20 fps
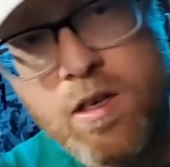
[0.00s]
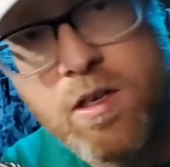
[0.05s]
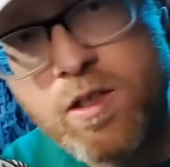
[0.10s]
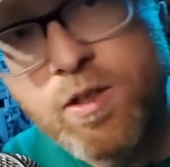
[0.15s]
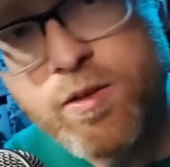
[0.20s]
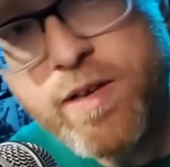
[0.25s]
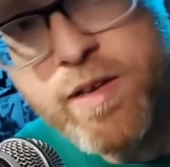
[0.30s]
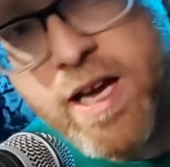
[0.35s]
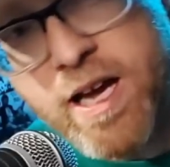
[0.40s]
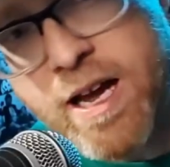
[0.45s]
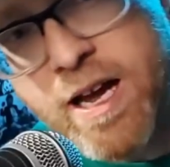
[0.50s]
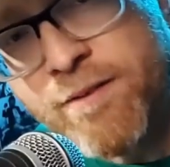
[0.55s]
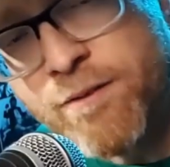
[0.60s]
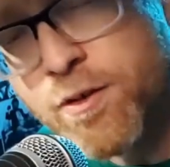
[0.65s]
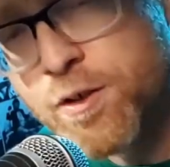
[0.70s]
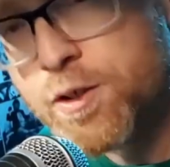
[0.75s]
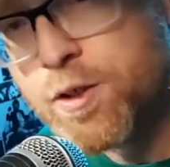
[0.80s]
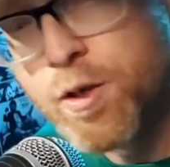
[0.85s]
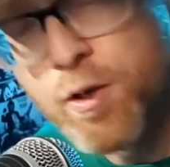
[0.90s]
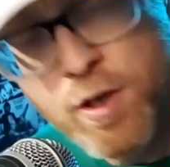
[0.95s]
So yeah, I
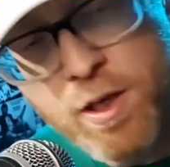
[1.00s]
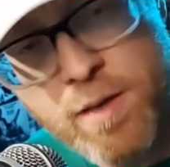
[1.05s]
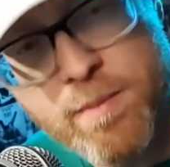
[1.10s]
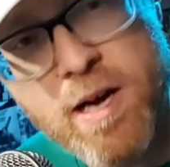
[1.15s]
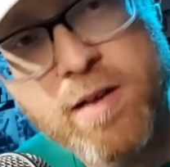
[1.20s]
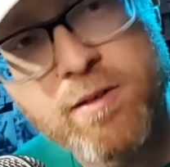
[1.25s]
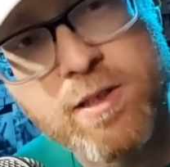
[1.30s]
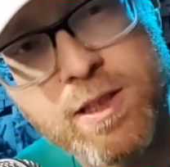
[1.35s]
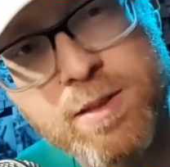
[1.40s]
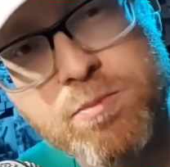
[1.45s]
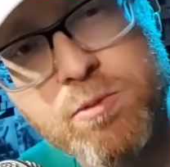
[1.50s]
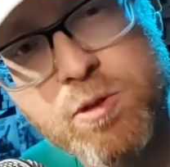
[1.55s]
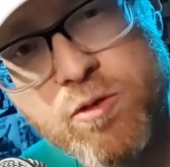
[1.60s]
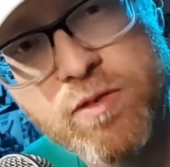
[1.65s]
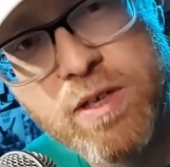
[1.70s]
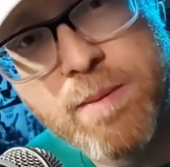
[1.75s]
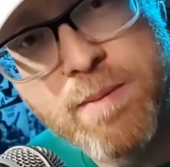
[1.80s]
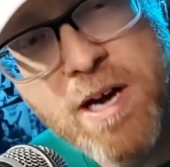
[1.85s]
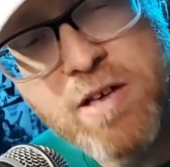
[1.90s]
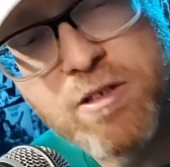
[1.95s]
first heard about this
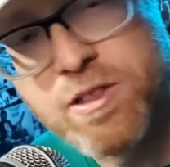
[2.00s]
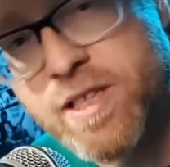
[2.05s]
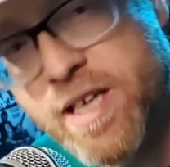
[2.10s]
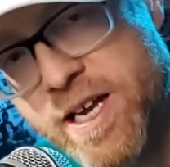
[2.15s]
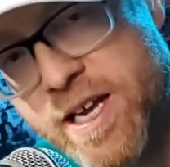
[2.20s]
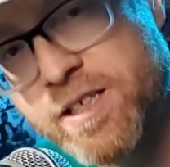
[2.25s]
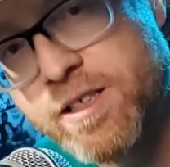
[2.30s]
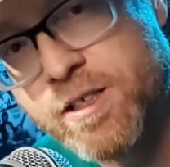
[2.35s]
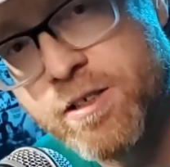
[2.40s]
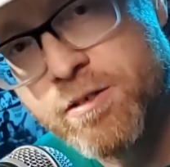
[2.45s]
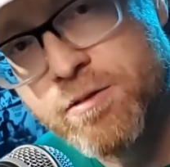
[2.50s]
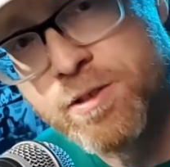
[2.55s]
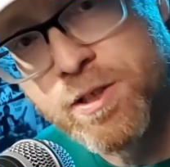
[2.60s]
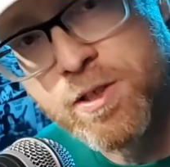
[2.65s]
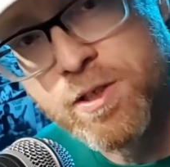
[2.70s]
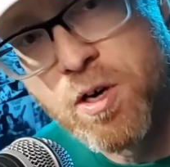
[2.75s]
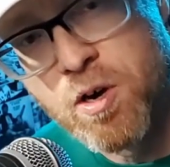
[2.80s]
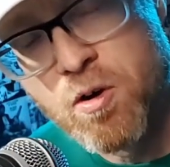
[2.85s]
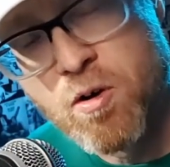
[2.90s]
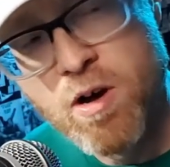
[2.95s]
movie about 10 years
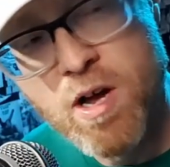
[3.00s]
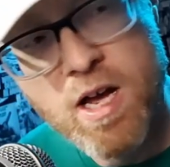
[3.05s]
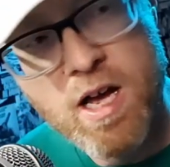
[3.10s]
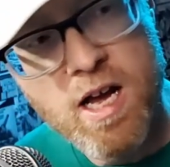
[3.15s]
ago.